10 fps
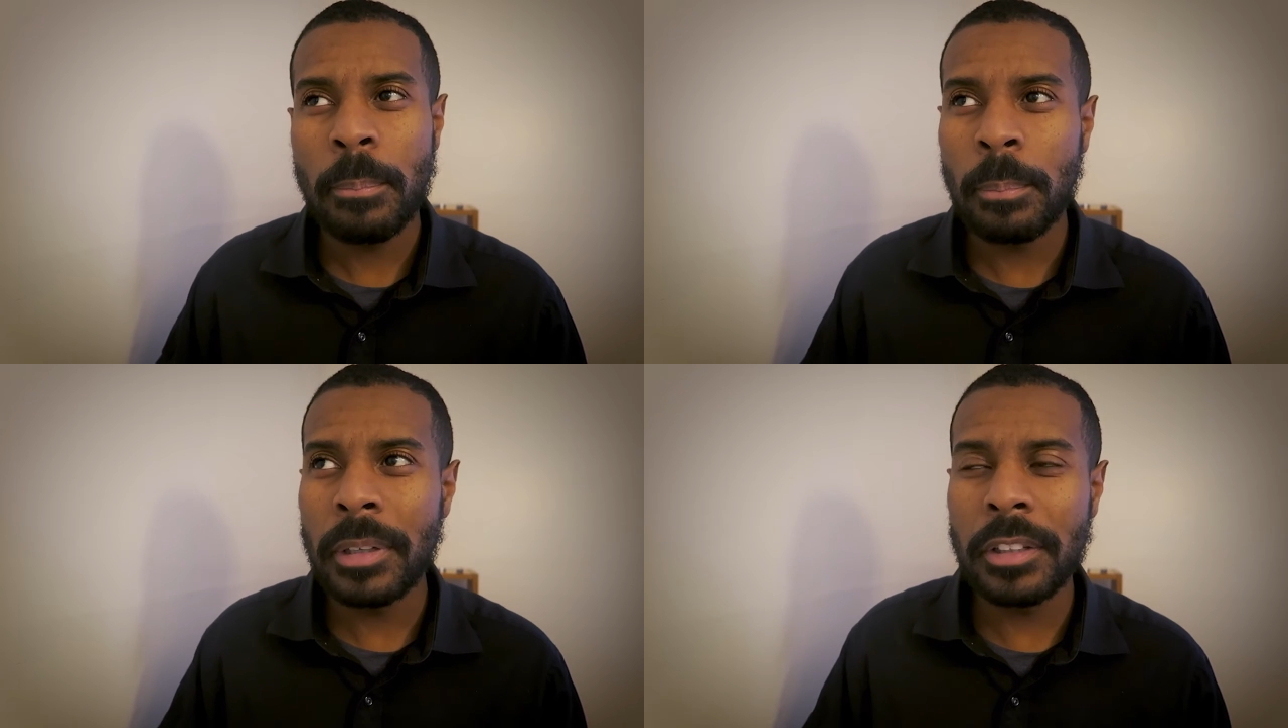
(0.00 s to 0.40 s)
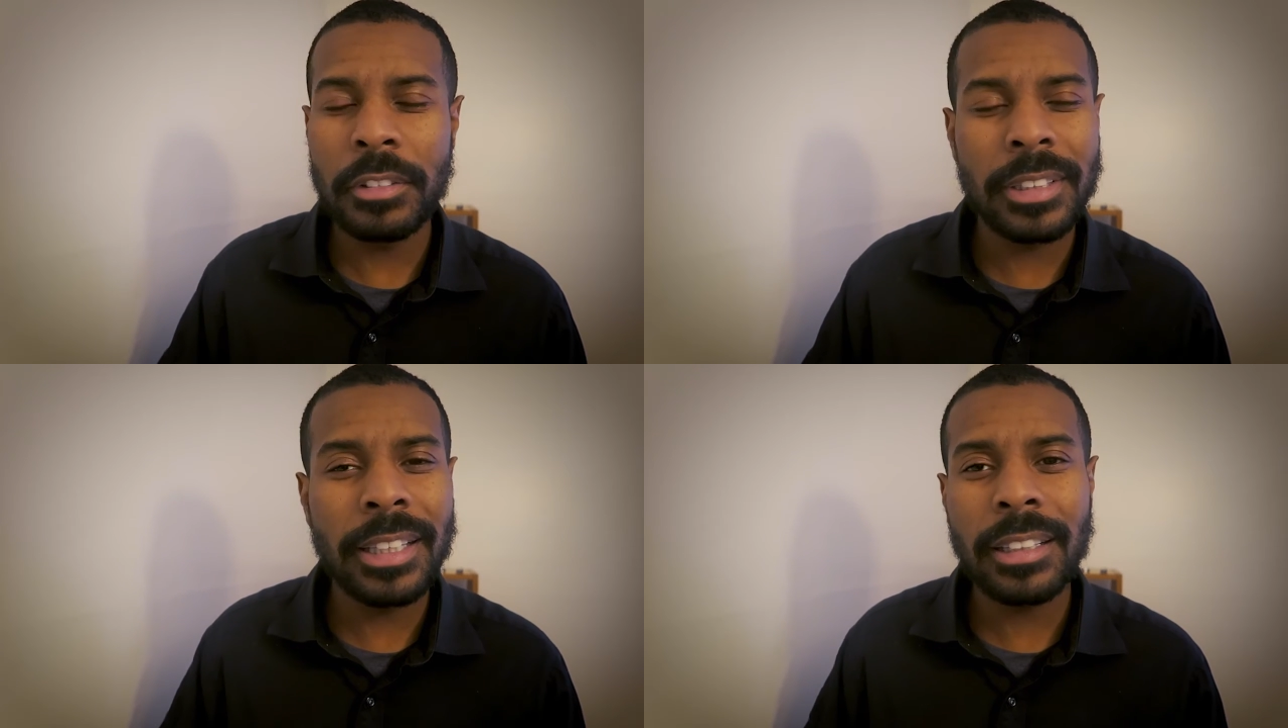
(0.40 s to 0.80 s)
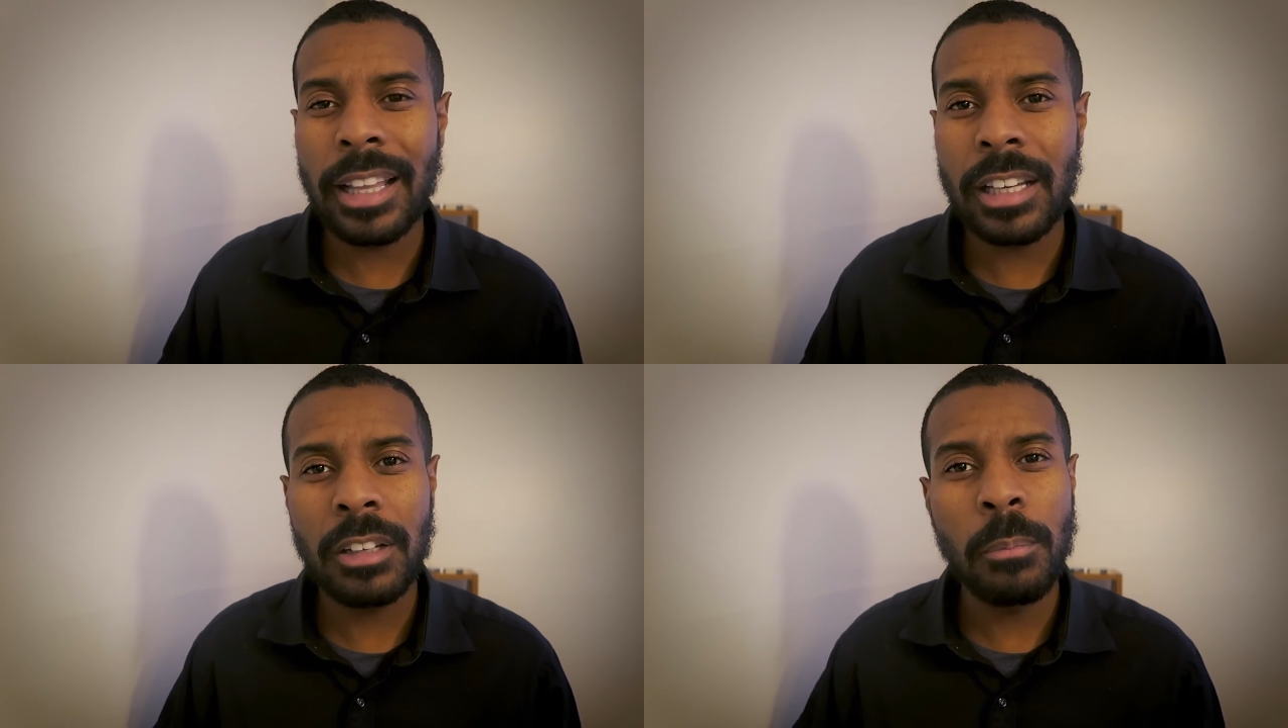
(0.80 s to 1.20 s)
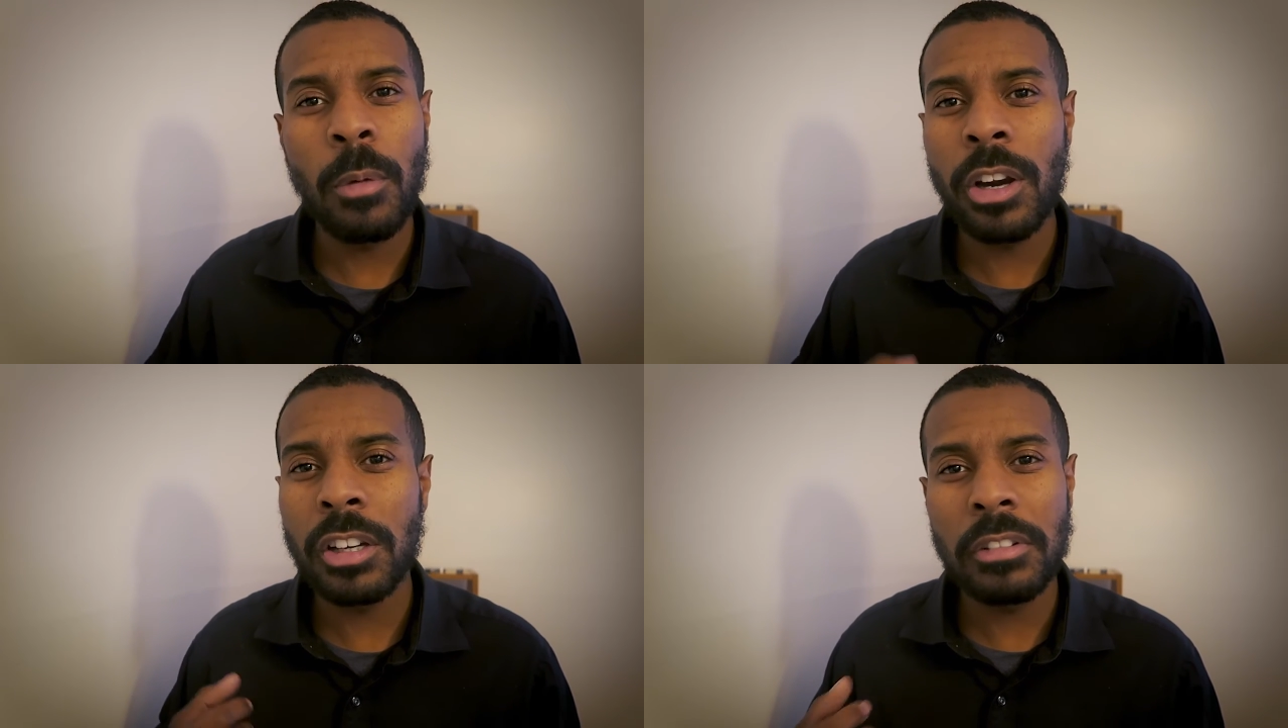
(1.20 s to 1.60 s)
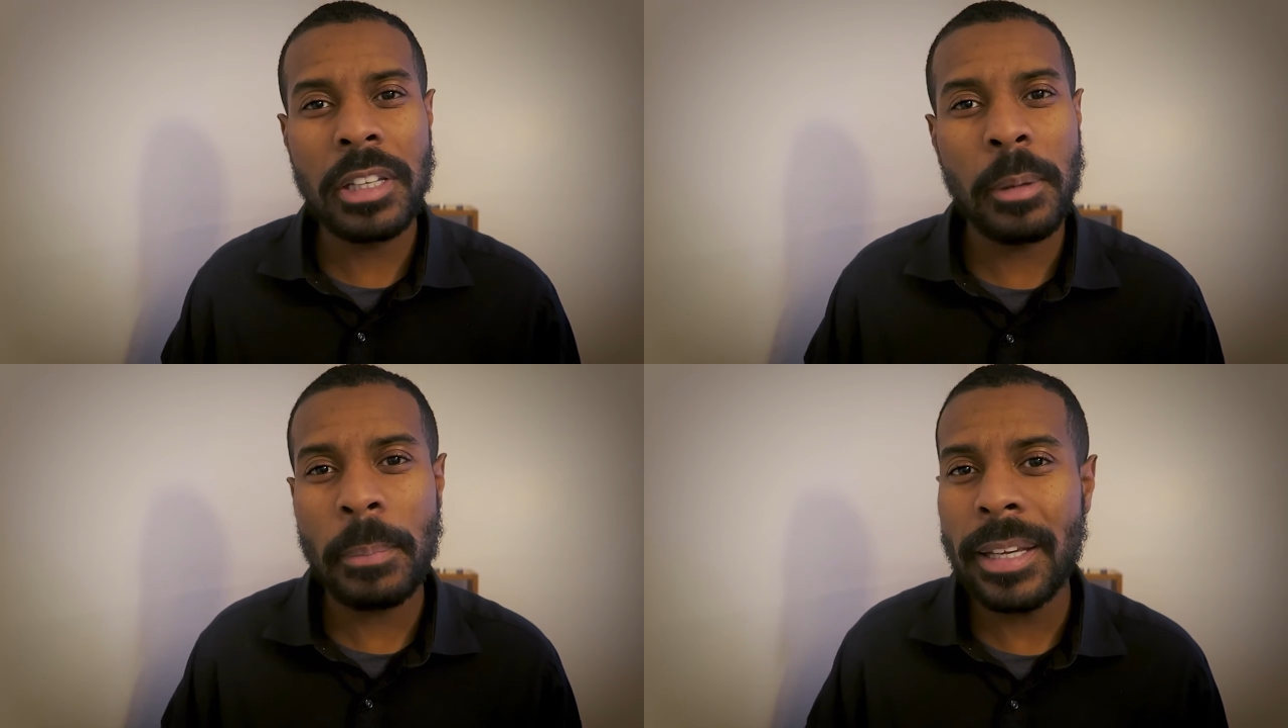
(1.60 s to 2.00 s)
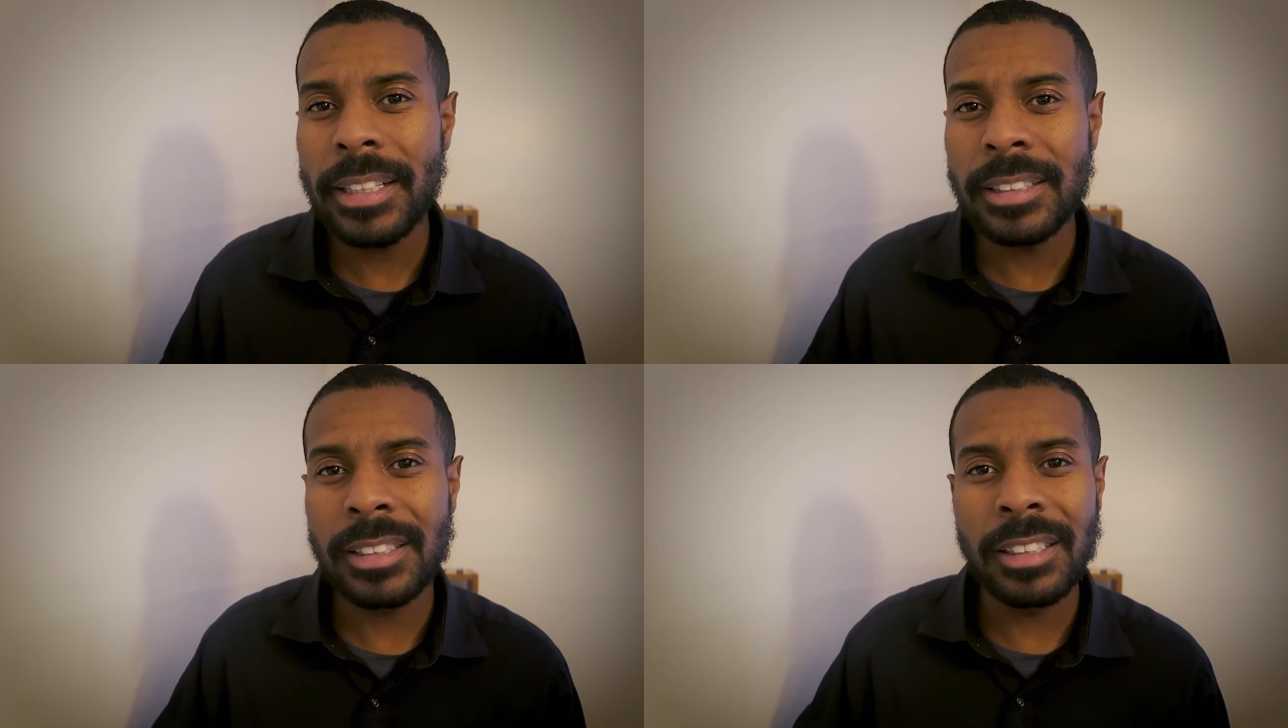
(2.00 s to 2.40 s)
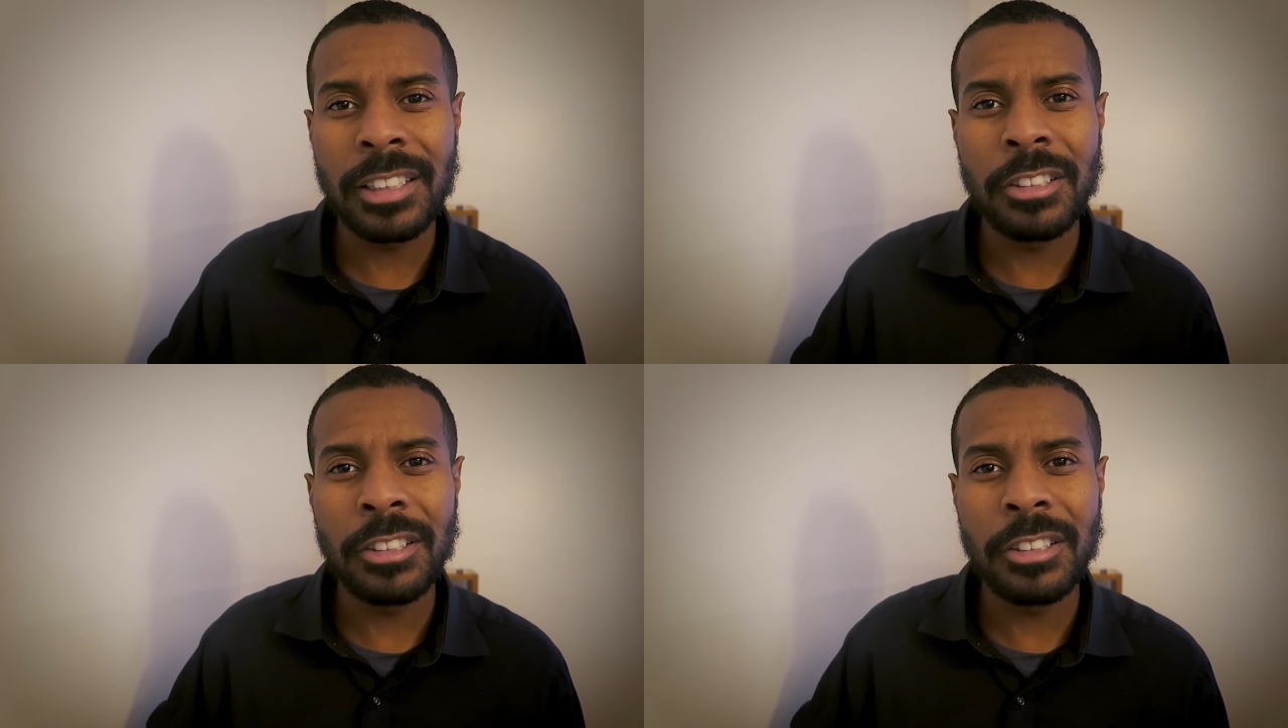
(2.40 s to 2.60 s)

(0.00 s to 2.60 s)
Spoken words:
but think like margarita pizza,